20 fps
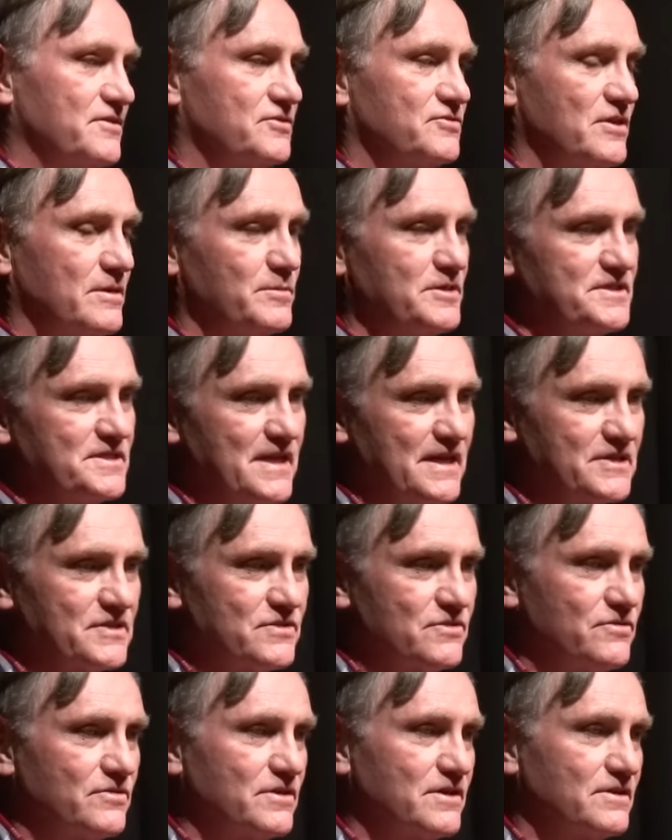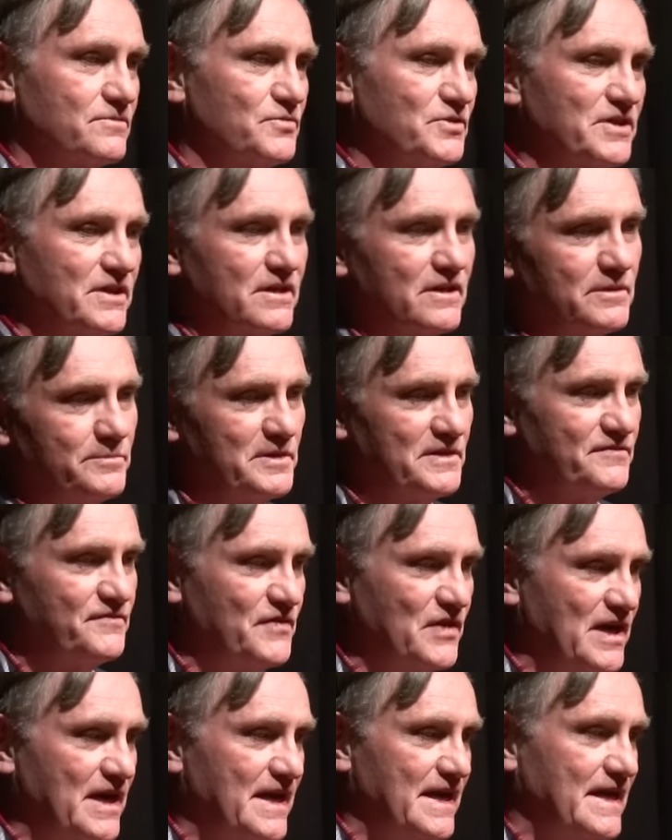The trouble's next door. We're going to be
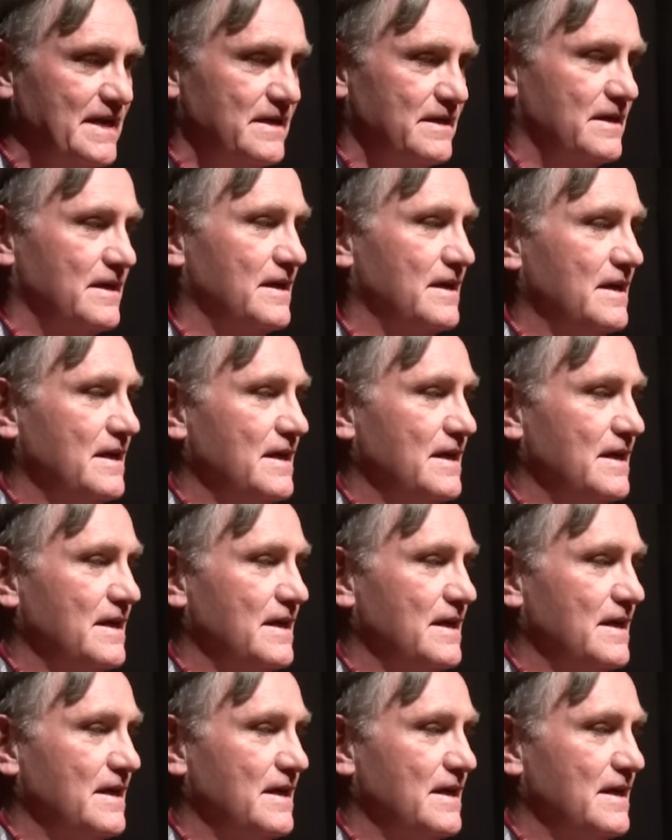fine.